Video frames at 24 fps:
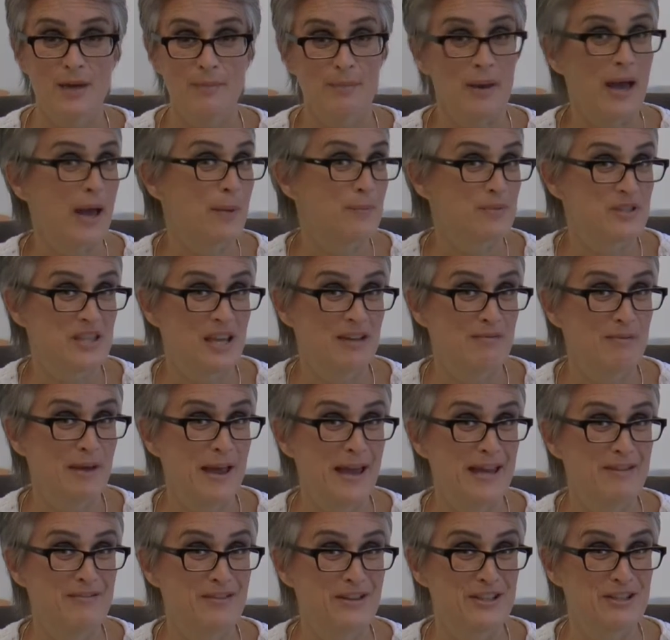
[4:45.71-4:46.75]
Perhaps they're
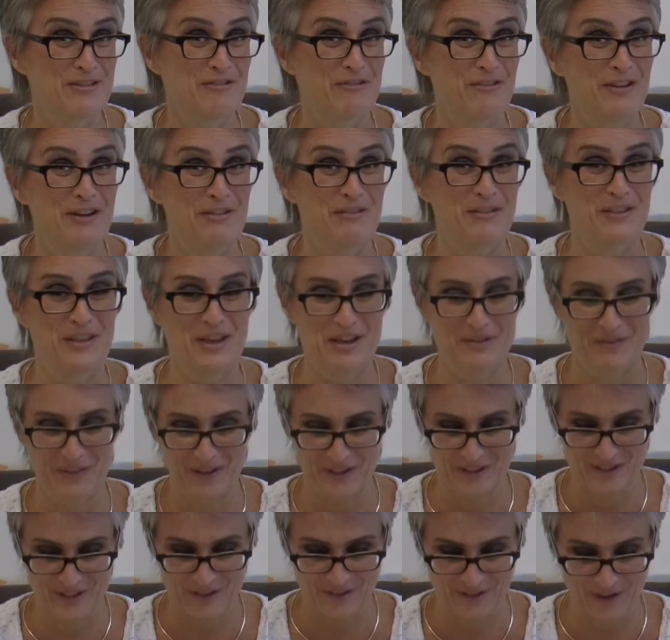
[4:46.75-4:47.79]
behaving differently with him, I
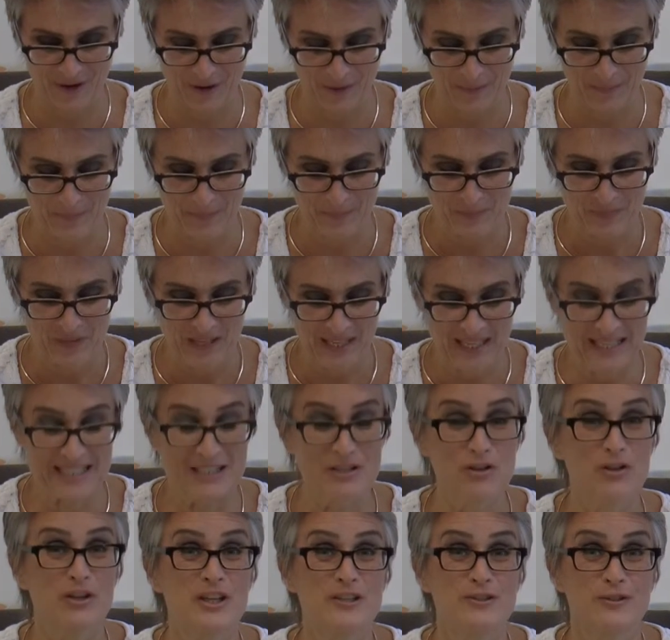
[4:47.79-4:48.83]
don't know. He
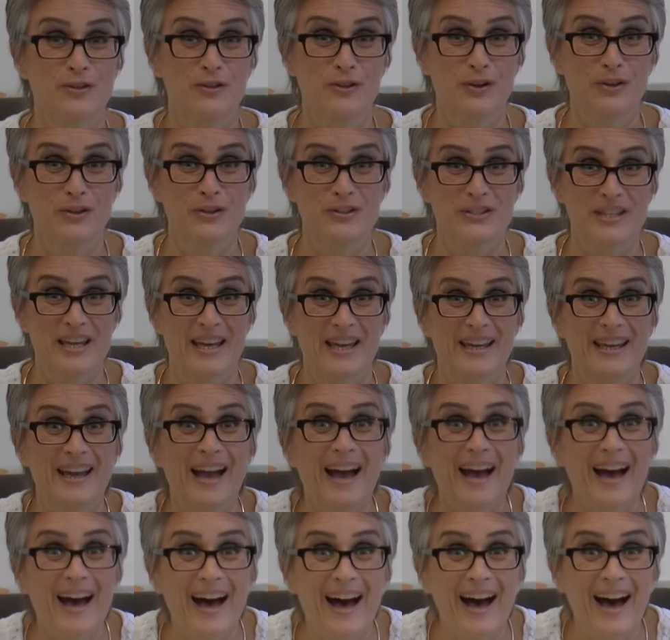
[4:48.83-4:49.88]
took his on holiday.